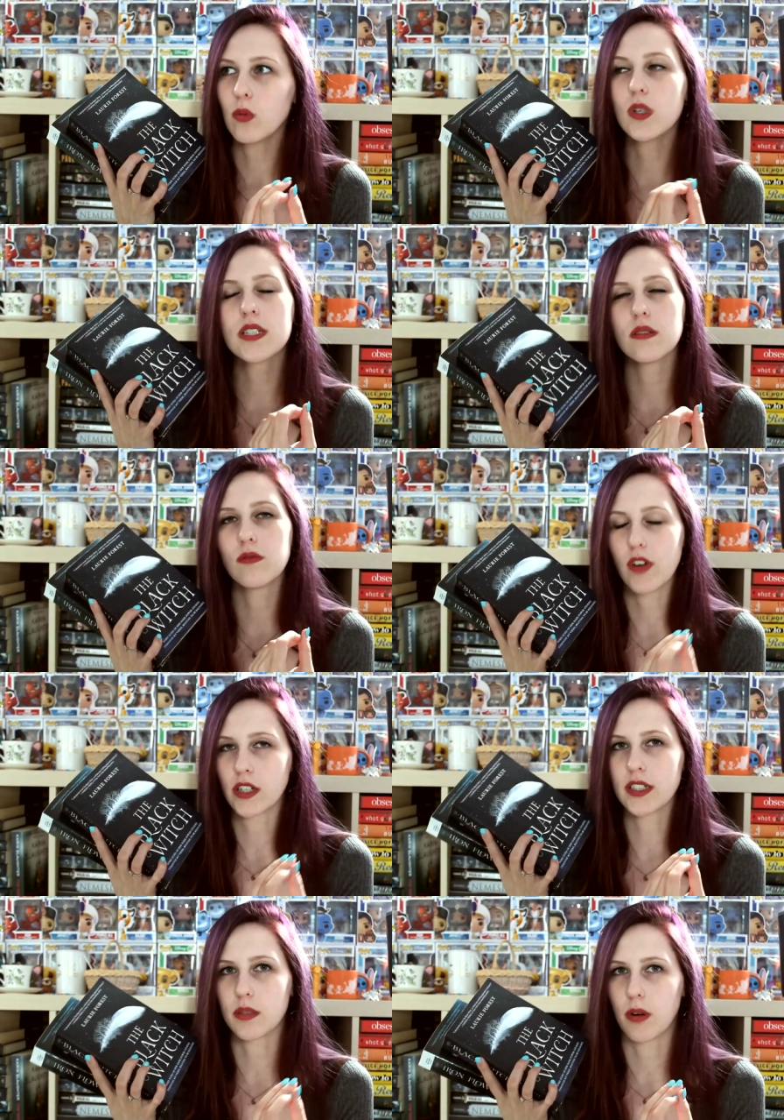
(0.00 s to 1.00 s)
was
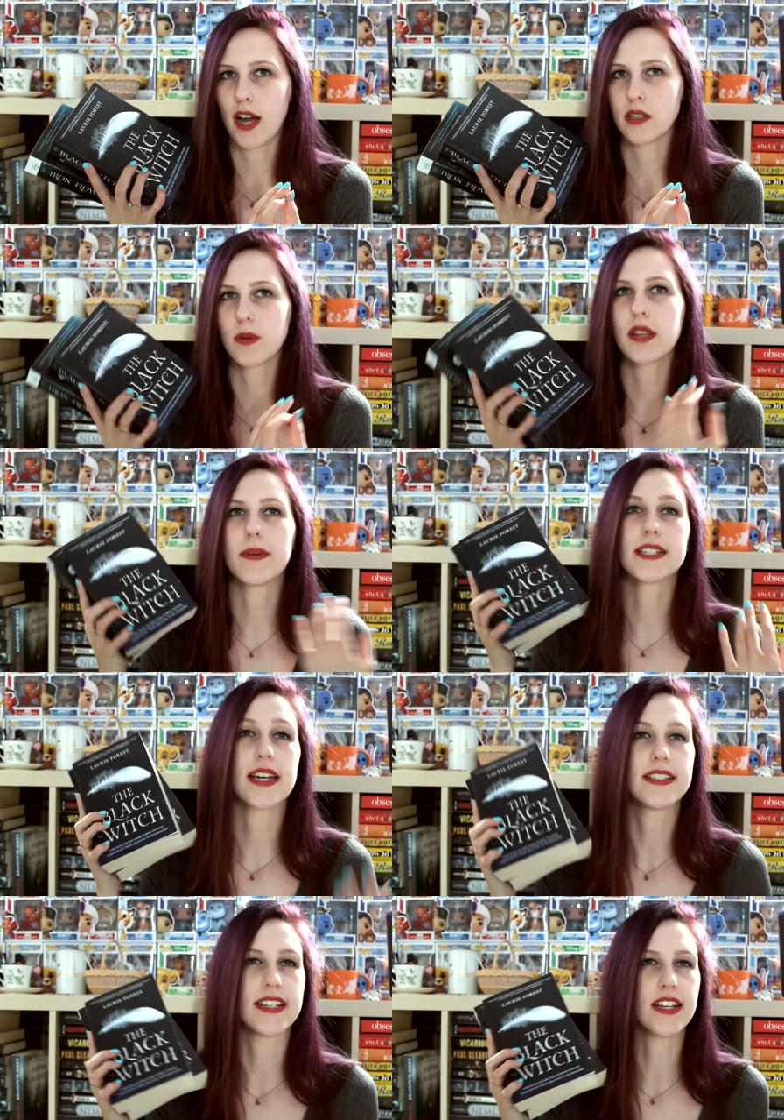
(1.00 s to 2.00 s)
very surprised with because
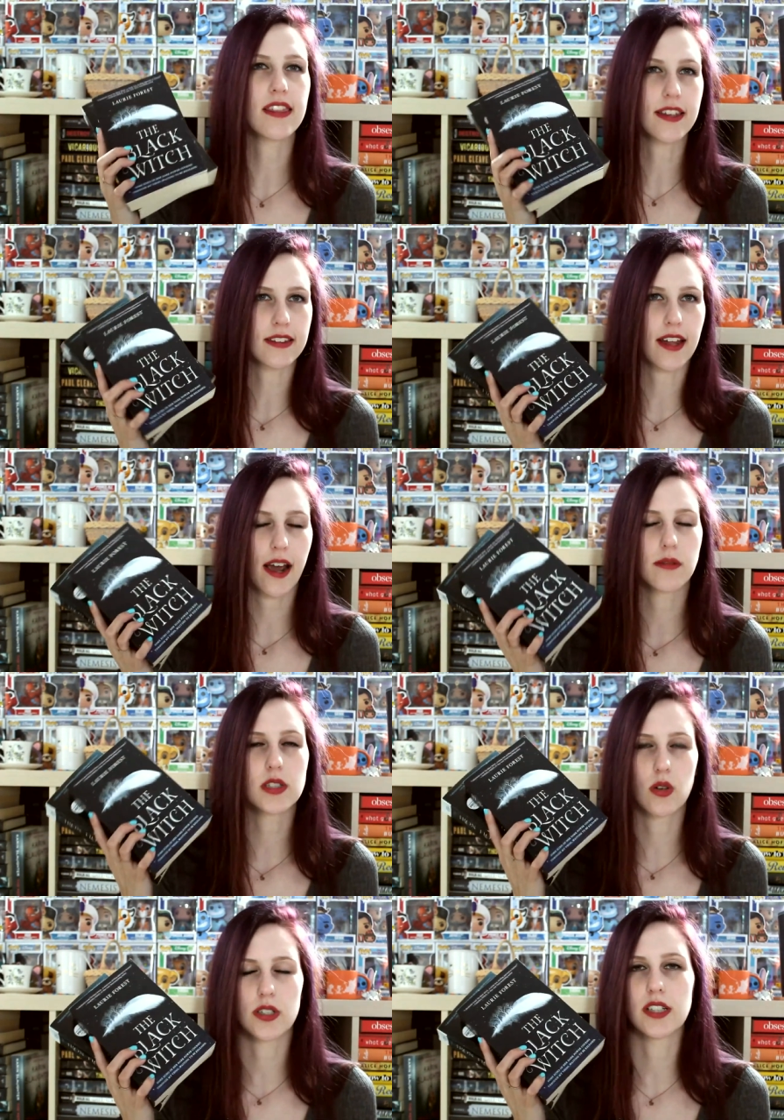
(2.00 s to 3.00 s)
I didn't think that I was
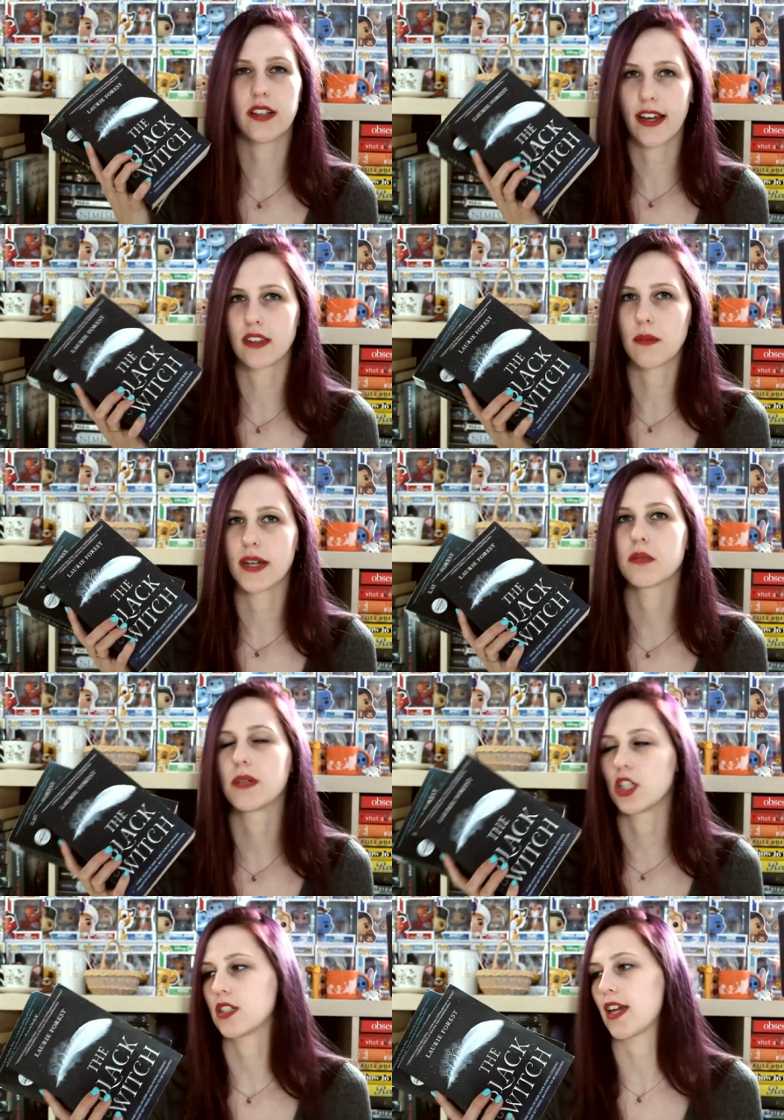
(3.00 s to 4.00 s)
going to like them as
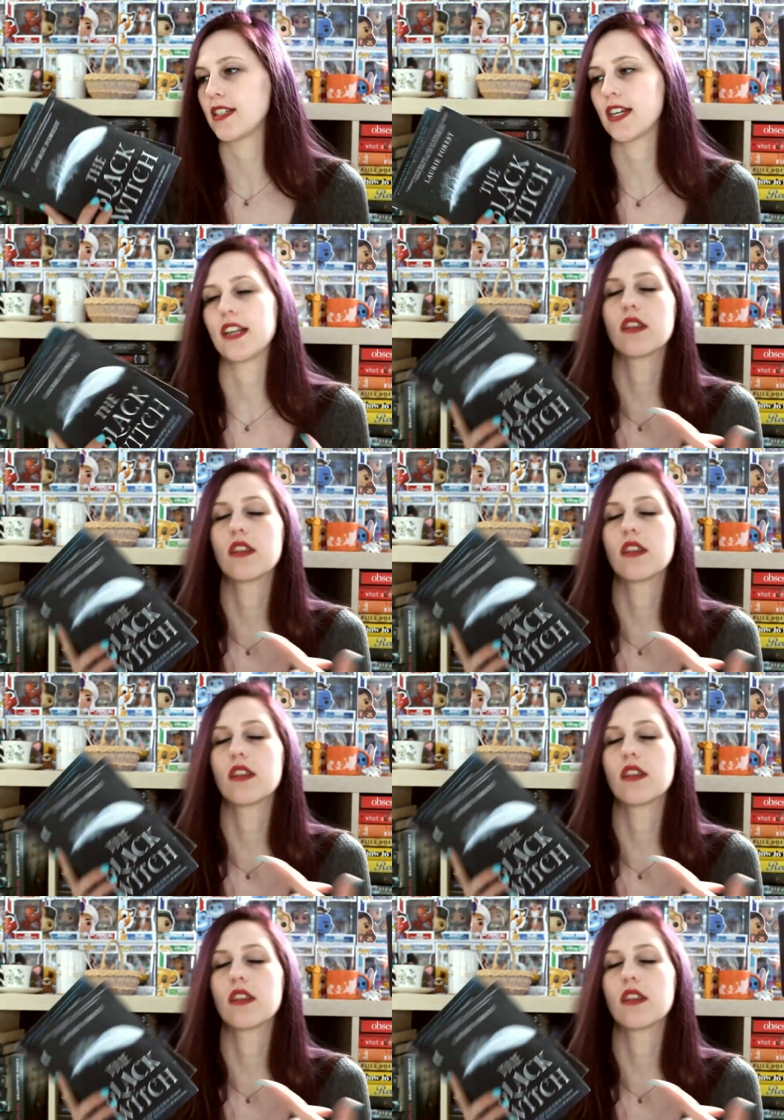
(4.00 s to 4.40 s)
much as I did.